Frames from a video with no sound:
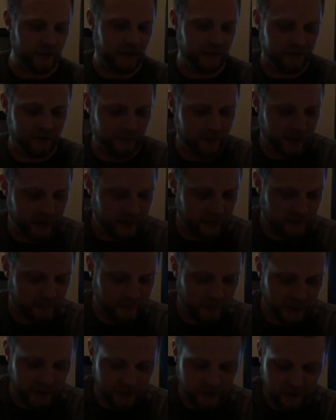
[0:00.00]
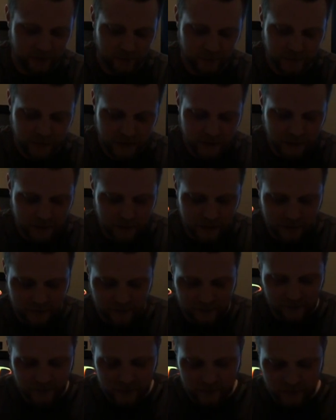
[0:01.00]
games, they're brand new.
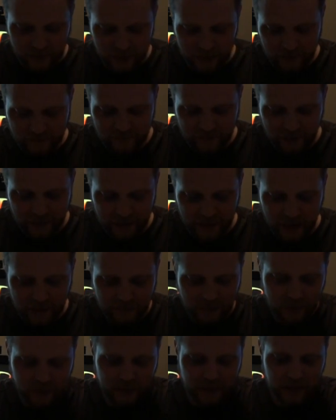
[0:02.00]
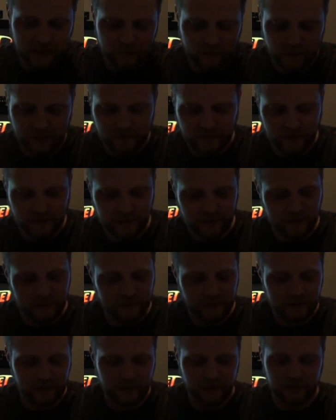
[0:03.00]
So, very happy with that. Once again,
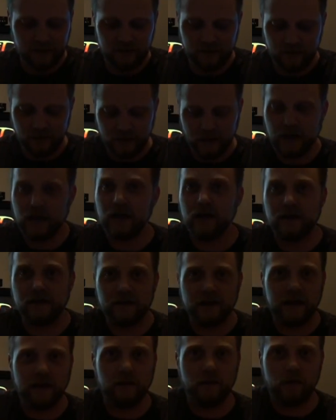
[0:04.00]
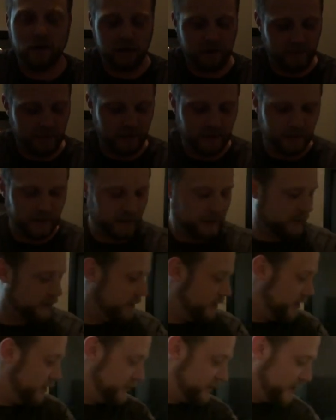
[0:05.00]
thanks to the guys at Watermelon.
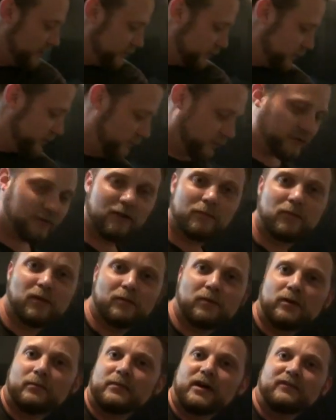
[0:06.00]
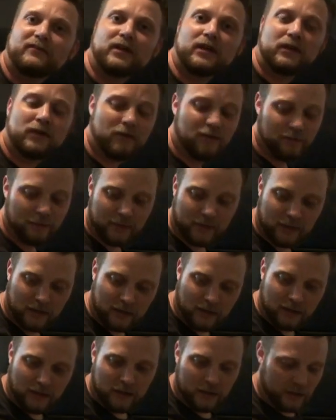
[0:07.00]
You know, I doubt they'll ever stumble upon my videos, but
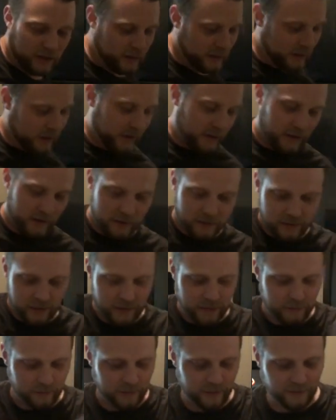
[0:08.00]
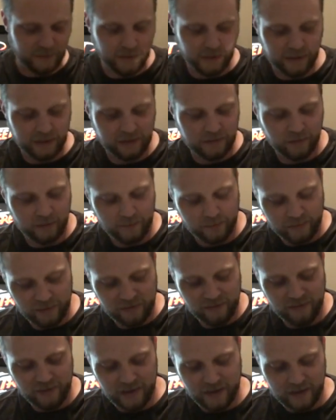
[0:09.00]
I really, really do
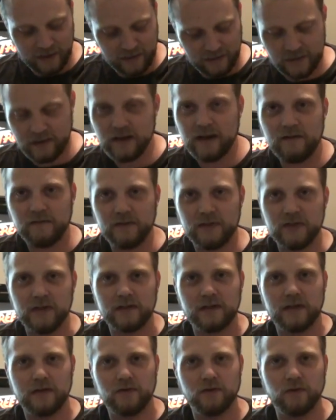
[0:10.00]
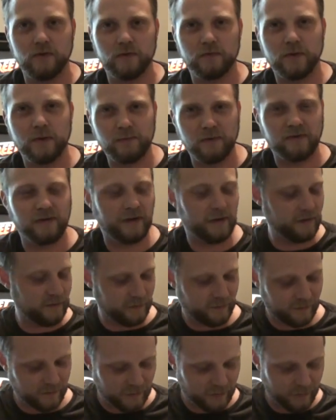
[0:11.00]
appreciate everything they do and represent.
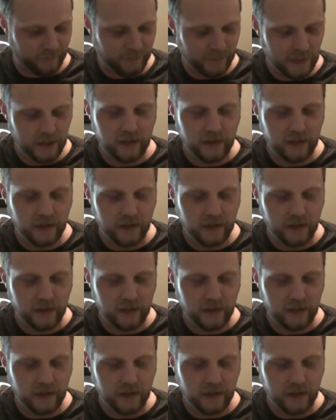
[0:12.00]
So,